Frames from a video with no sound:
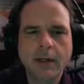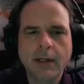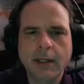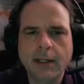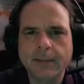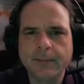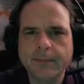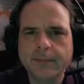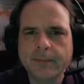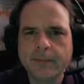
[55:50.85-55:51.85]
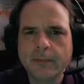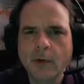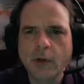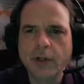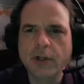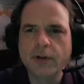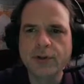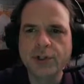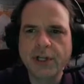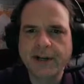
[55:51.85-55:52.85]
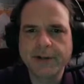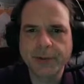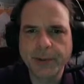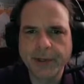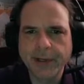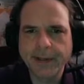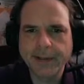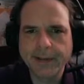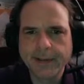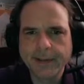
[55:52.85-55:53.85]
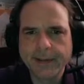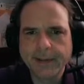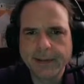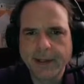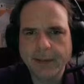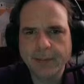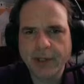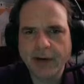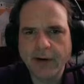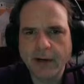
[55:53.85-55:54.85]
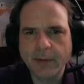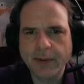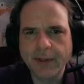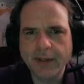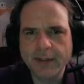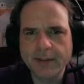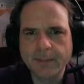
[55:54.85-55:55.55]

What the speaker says: or you can use Shader Toy and play around with things.